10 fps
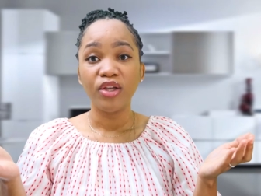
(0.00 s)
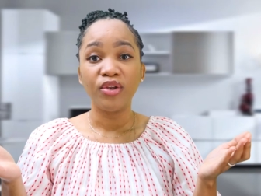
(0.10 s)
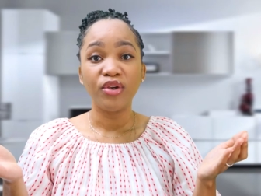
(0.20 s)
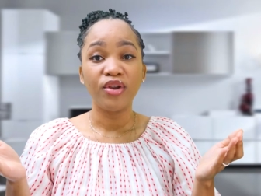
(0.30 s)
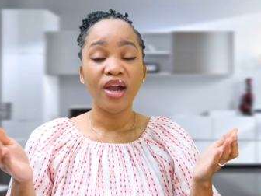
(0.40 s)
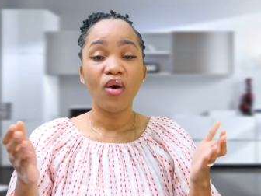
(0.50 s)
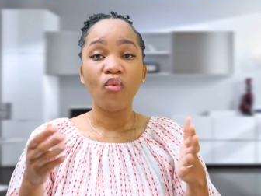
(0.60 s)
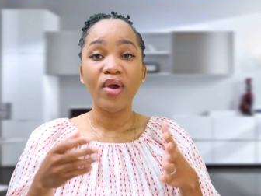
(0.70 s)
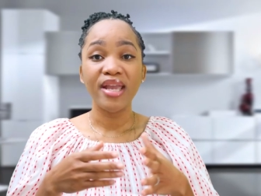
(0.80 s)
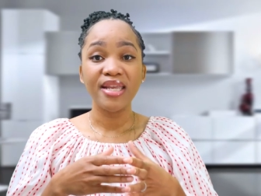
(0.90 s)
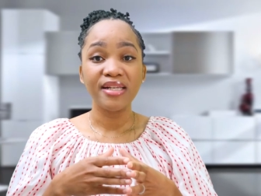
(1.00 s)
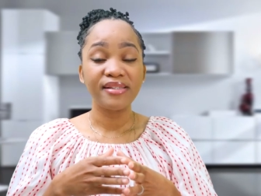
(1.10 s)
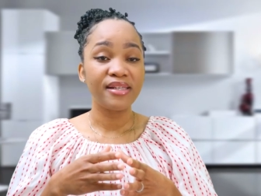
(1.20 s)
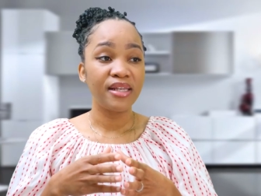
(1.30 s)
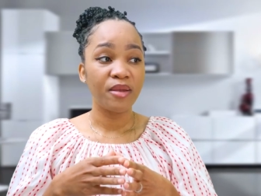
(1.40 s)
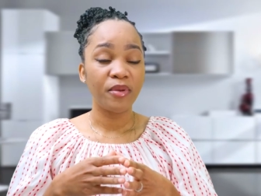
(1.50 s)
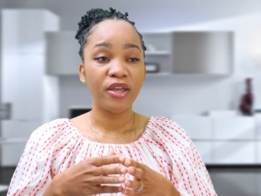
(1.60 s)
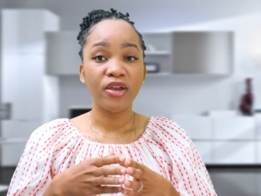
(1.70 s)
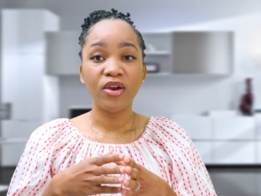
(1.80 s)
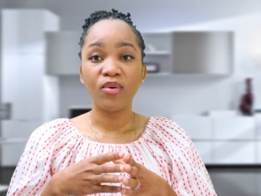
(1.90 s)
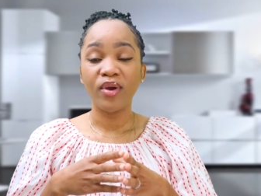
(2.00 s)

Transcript: You know, you're not waiting, sitting up here,